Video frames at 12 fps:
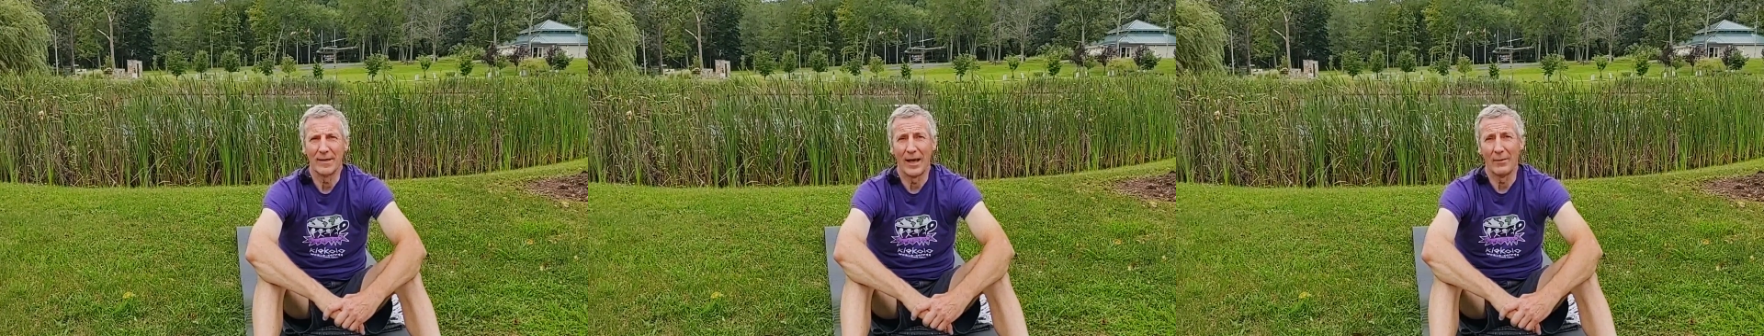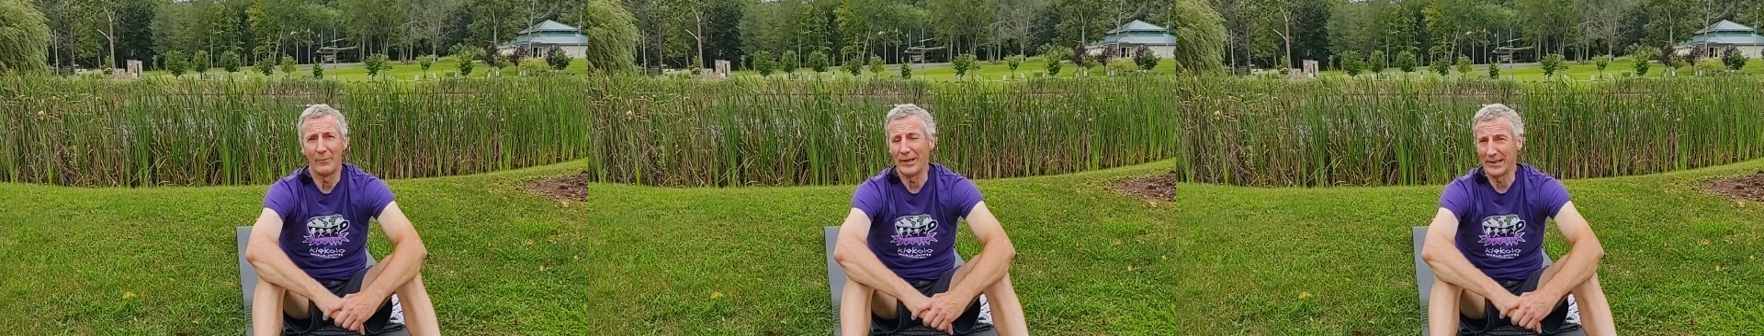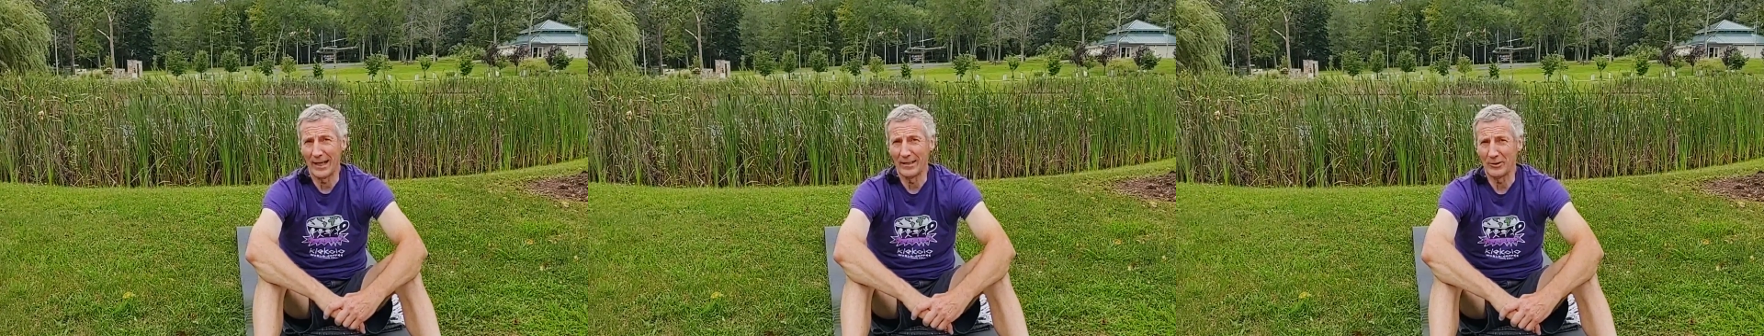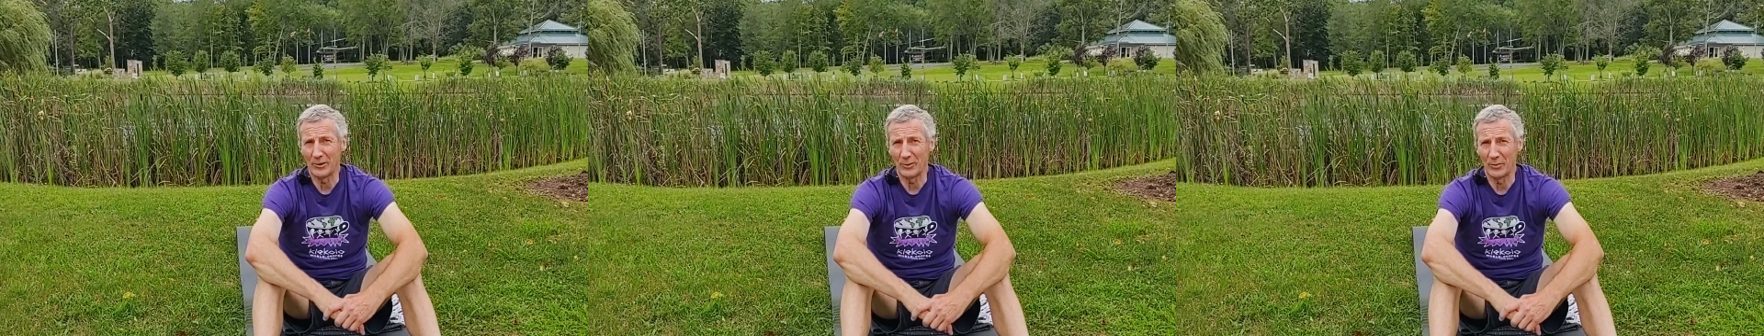and being an
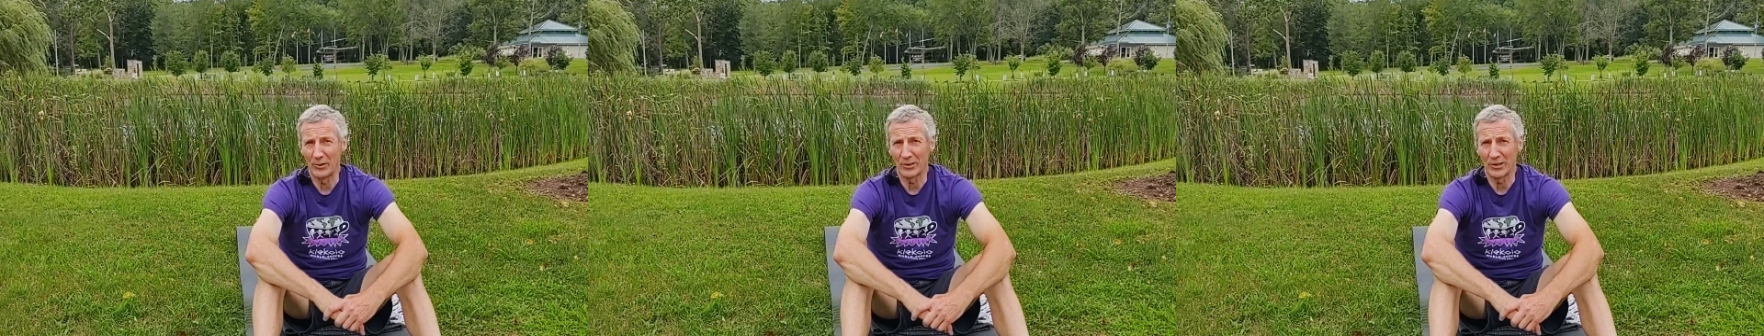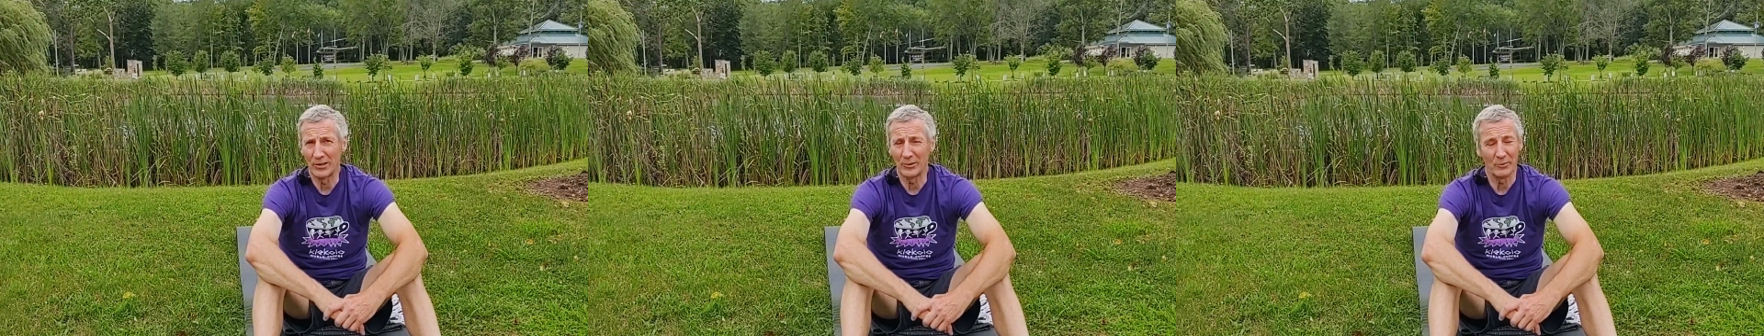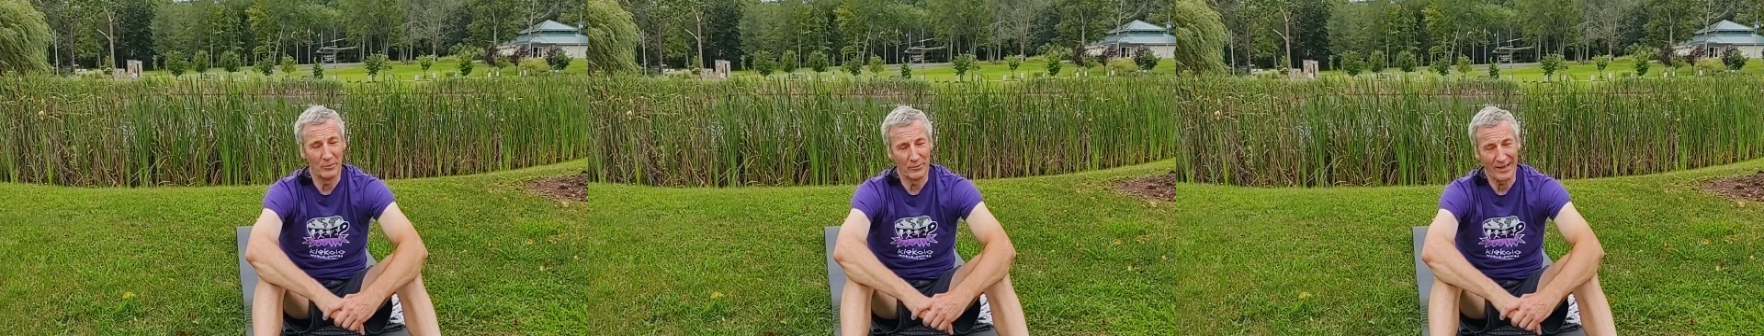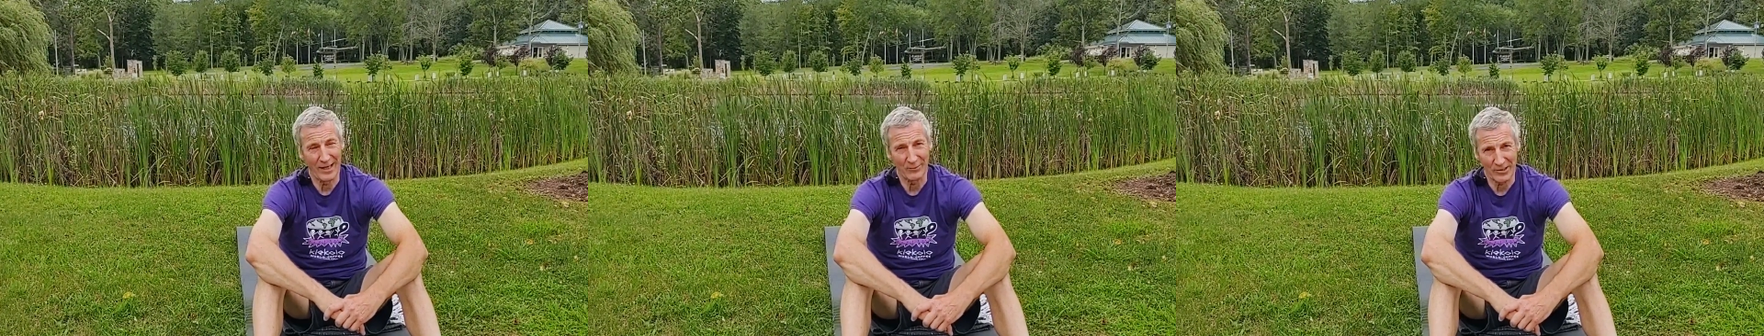energy worker you can
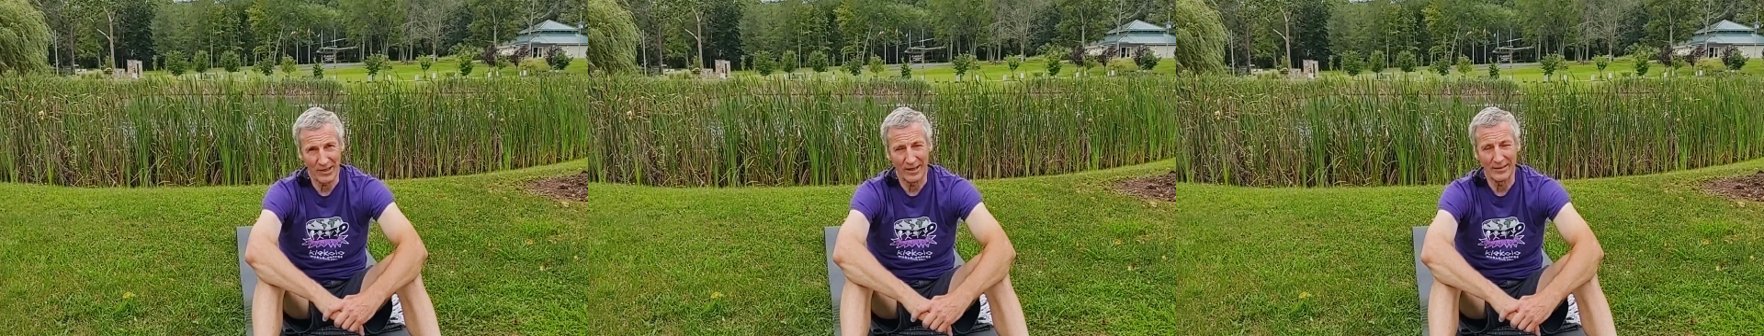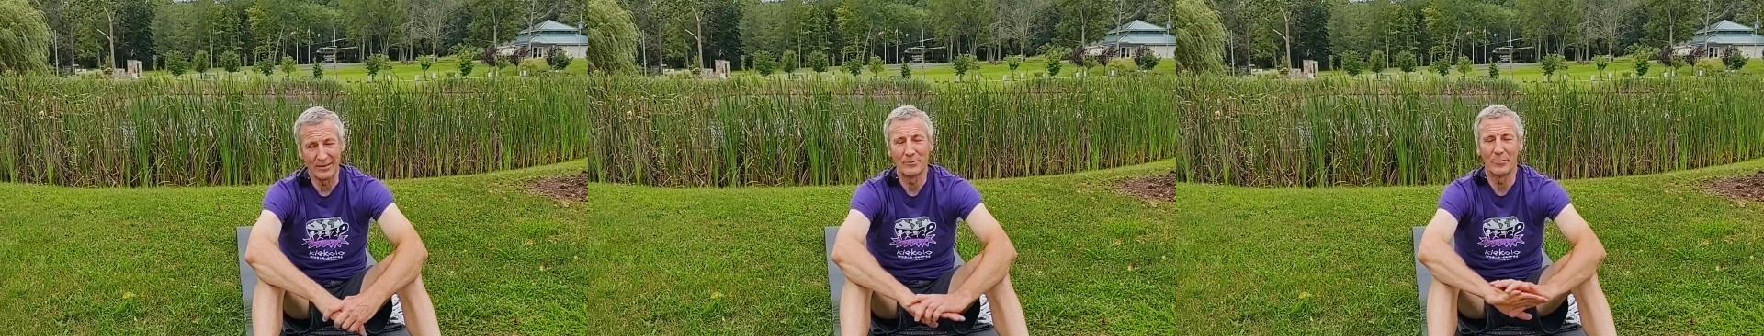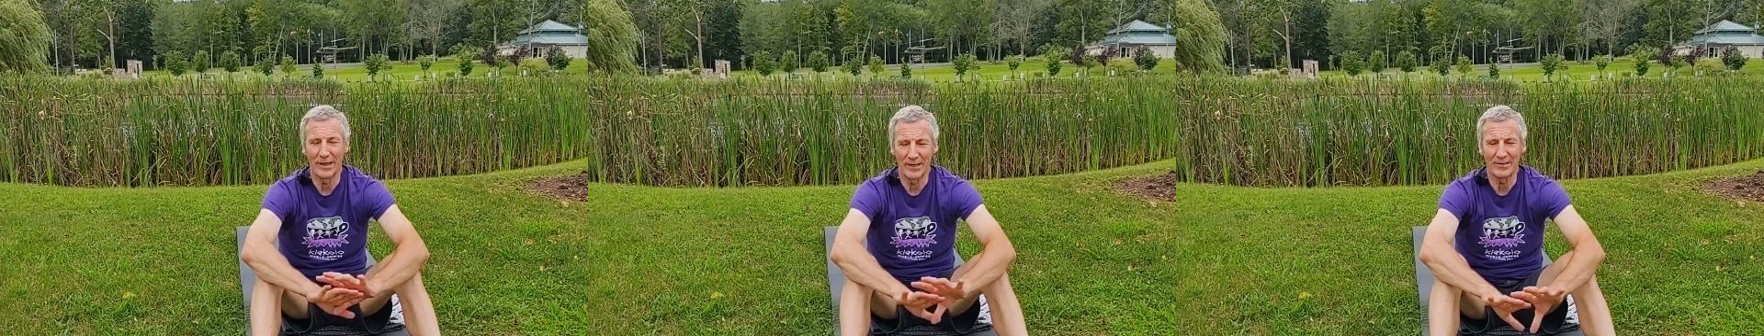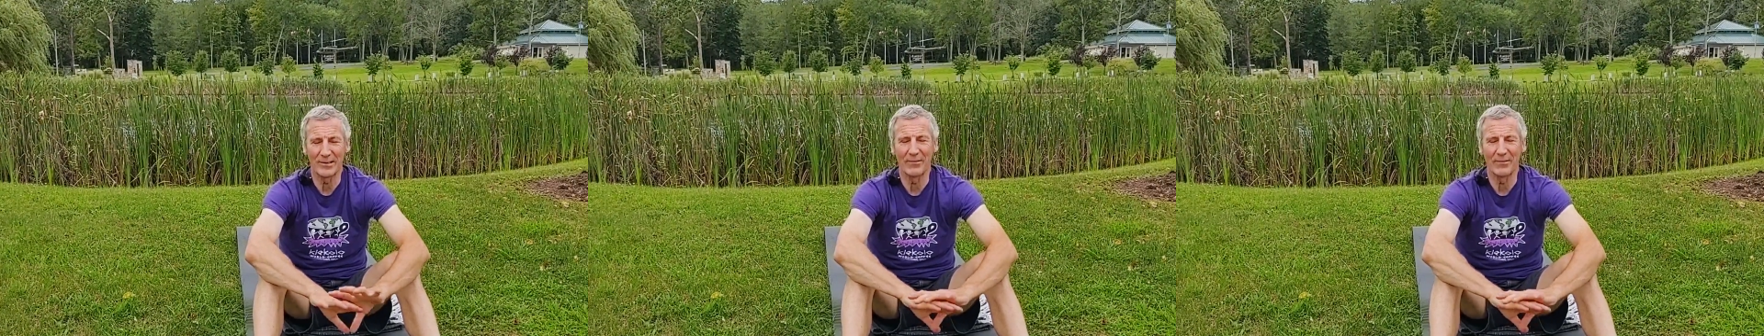move it outside, but that's